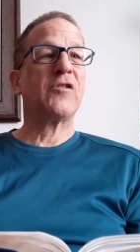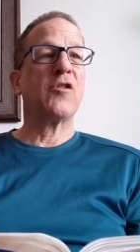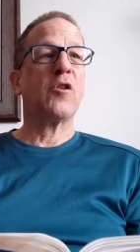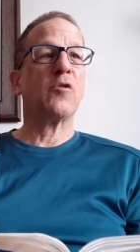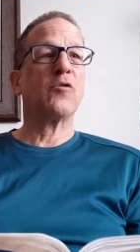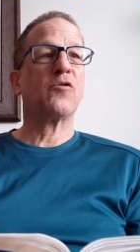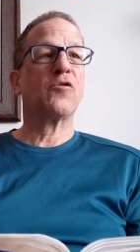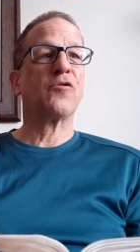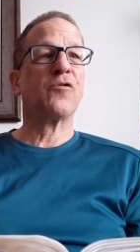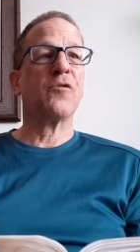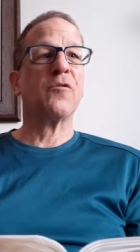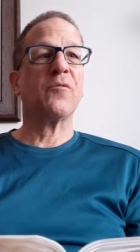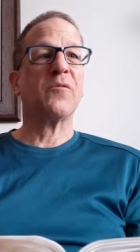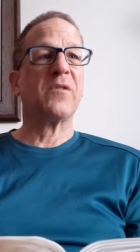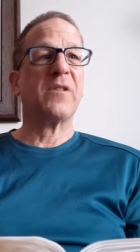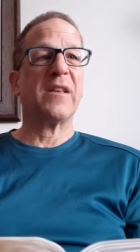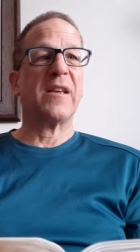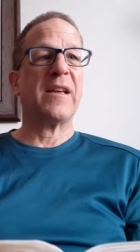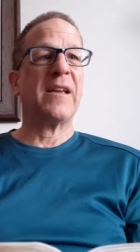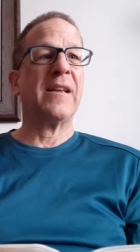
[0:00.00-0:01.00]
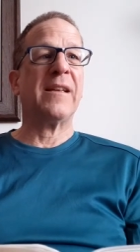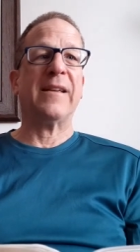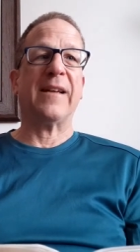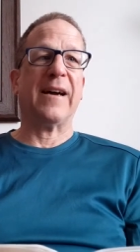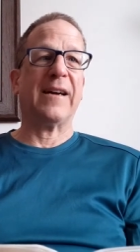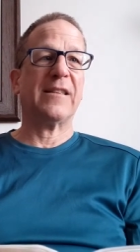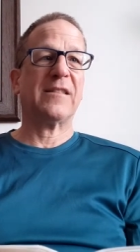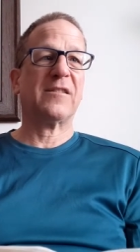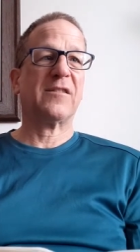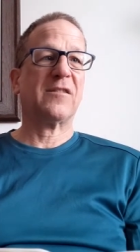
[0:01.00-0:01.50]
no truth in
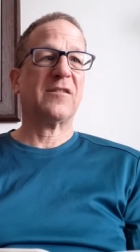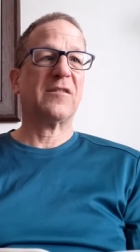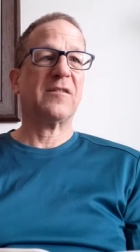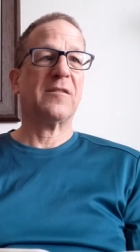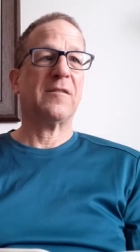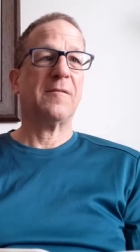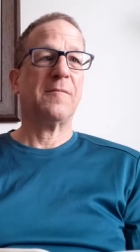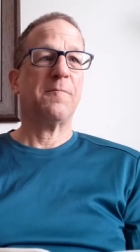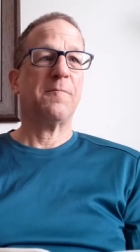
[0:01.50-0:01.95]
us.